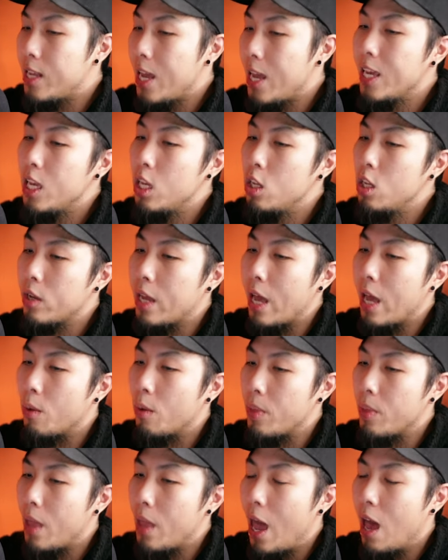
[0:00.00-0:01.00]
Taking into
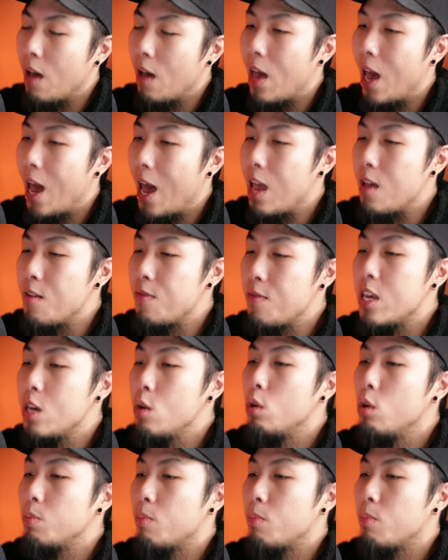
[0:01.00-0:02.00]
account if he
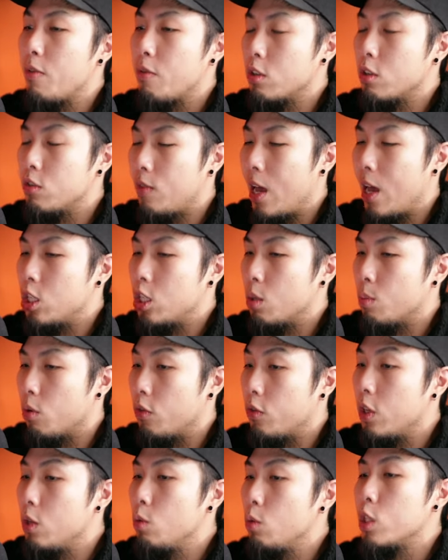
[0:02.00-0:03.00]
was my first flagship or
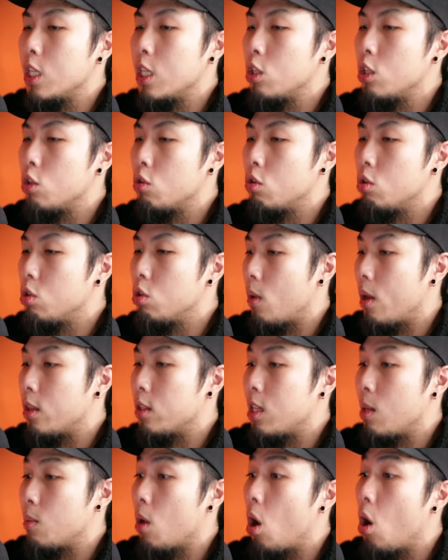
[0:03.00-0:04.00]
if he was introduced around the
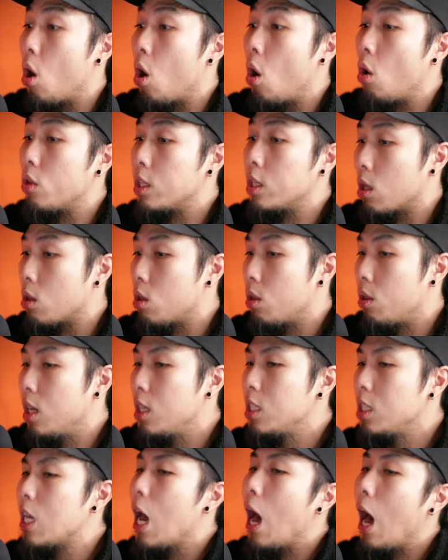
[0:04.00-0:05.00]
same all these other
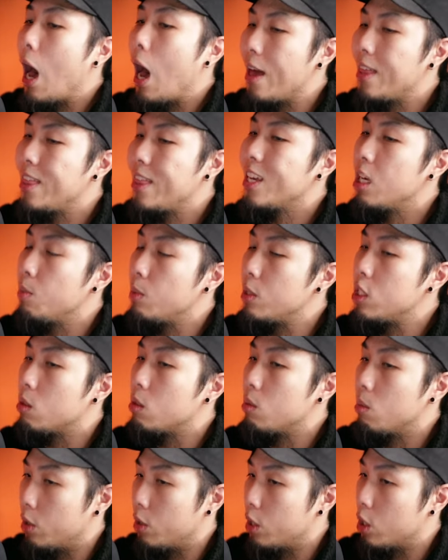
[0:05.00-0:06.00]
things, I think he'd be
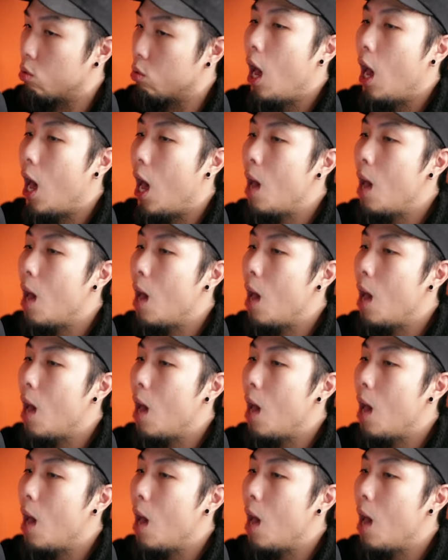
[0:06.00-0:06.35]
still pretty cool.